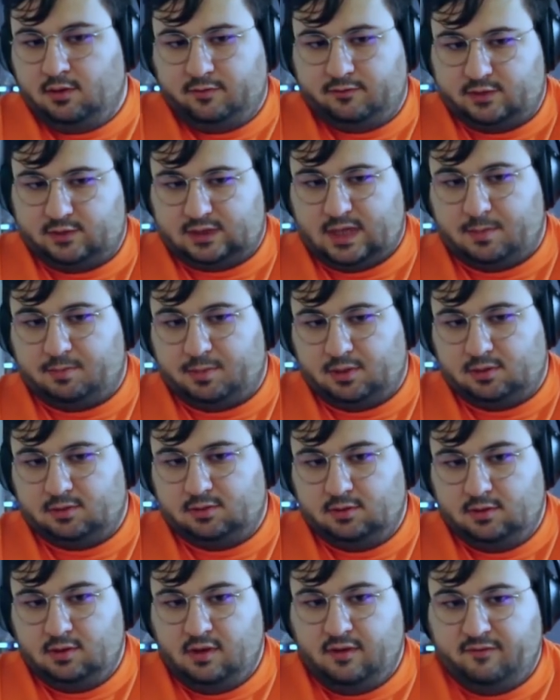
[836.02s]
For
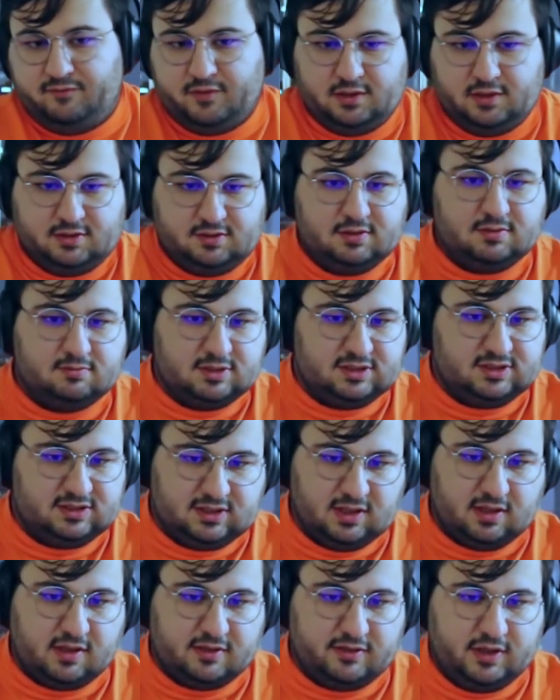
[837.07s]
example, Validium is
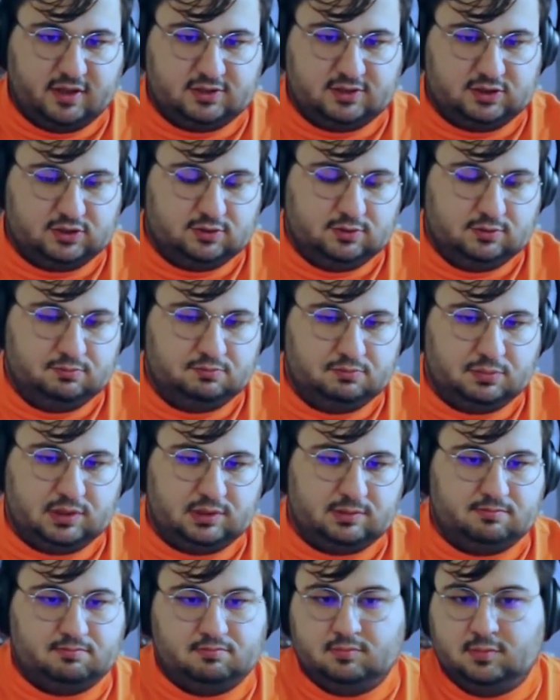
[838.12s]
still an L2, but
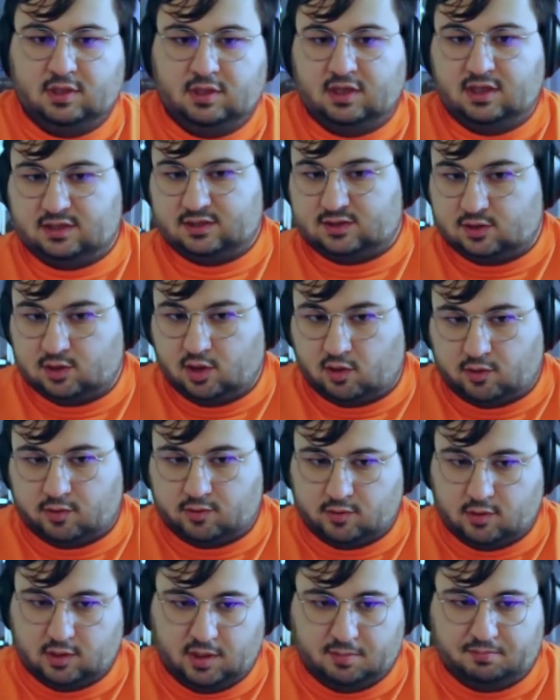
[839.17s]
it's not a
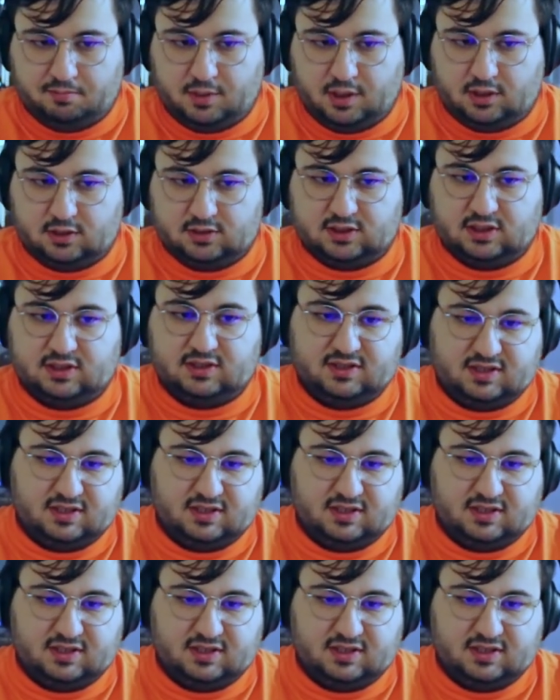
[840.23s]
rollup because it